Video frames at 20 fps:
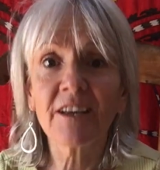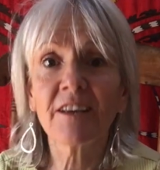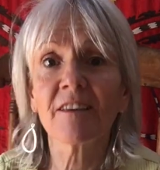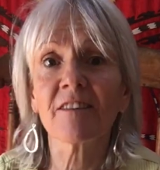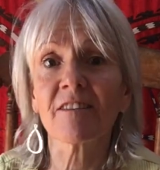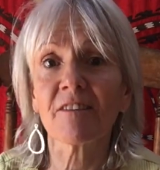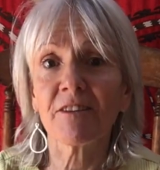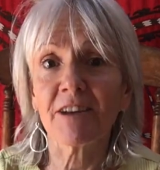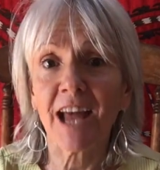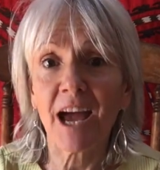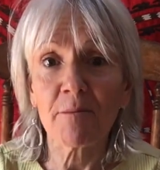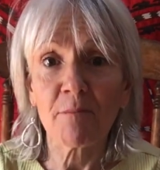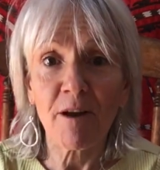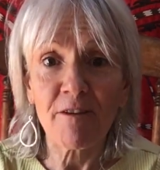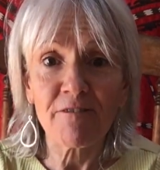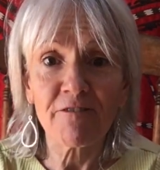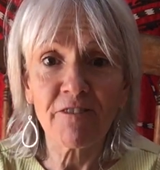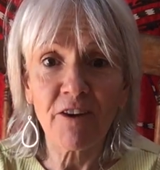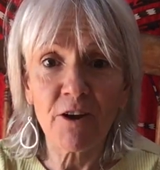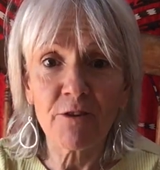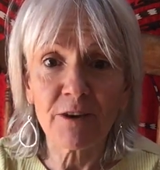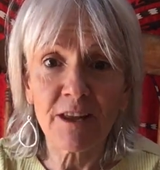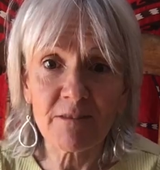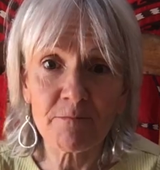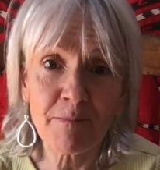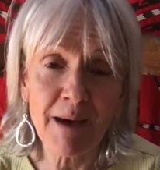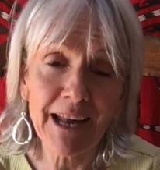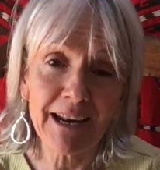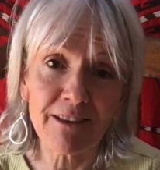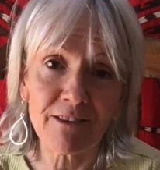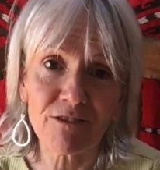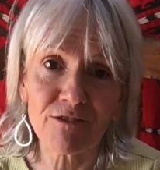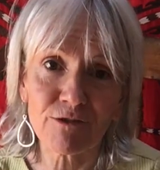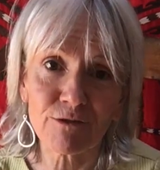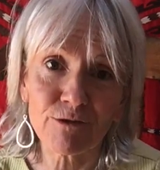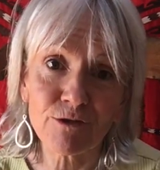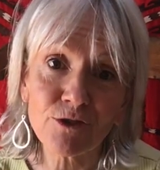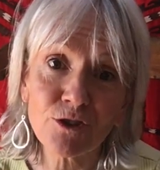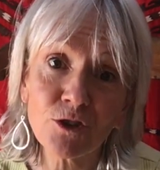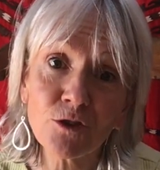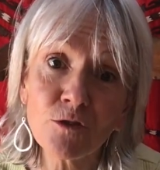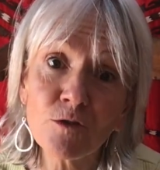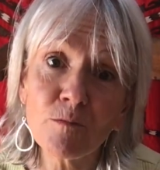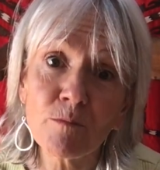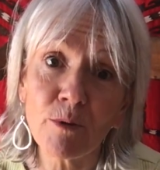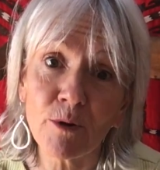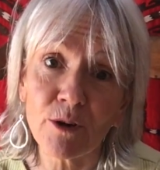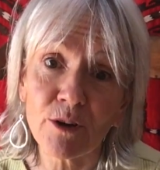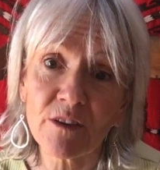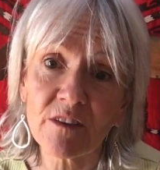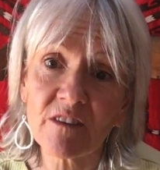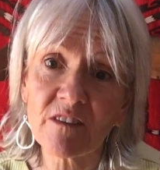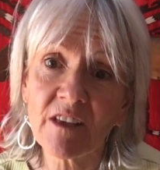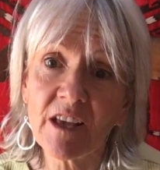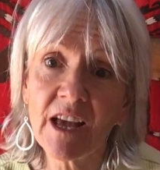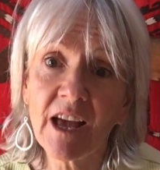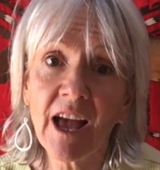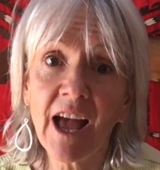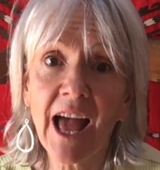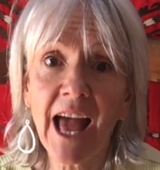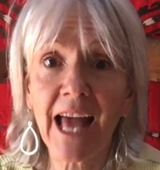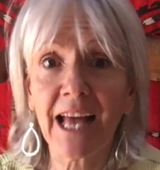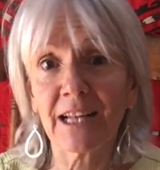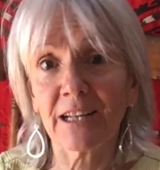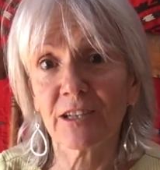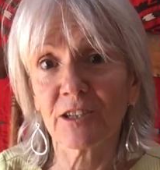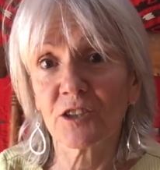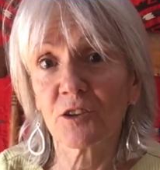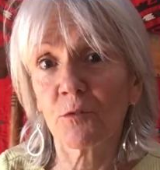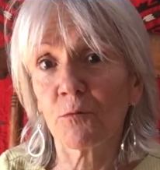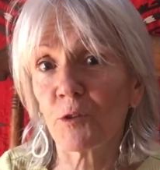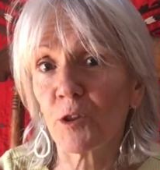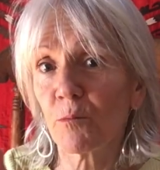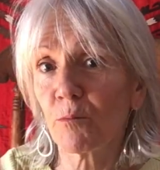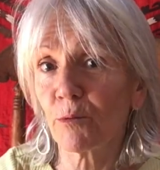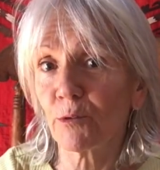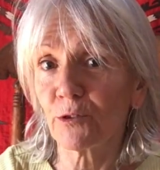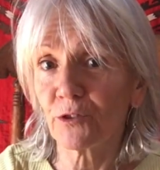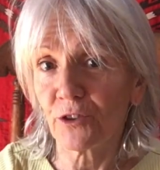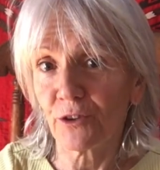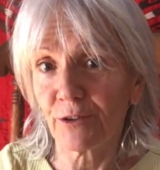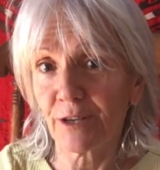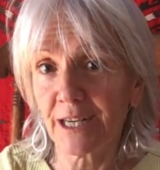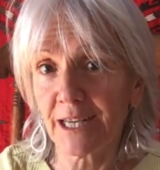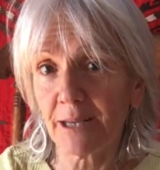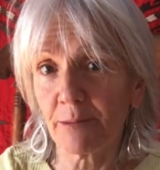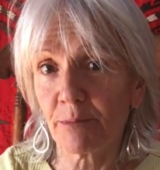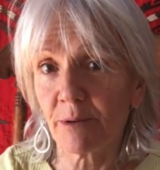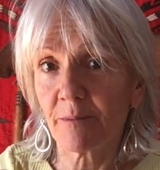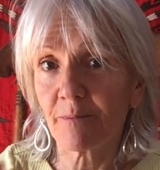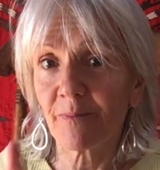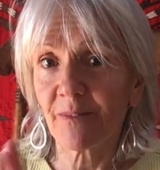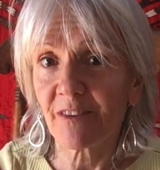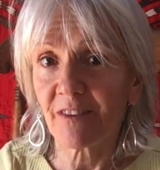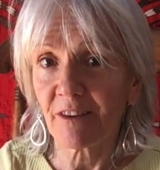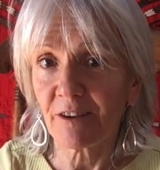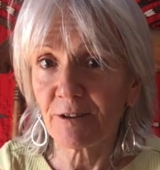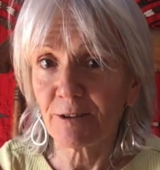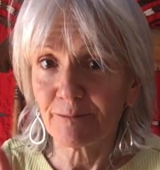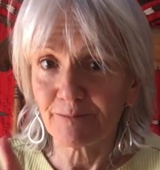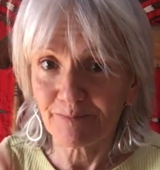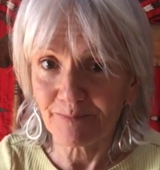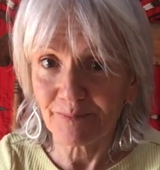So now my phone is balanced on two books held with a bulldog clip. So,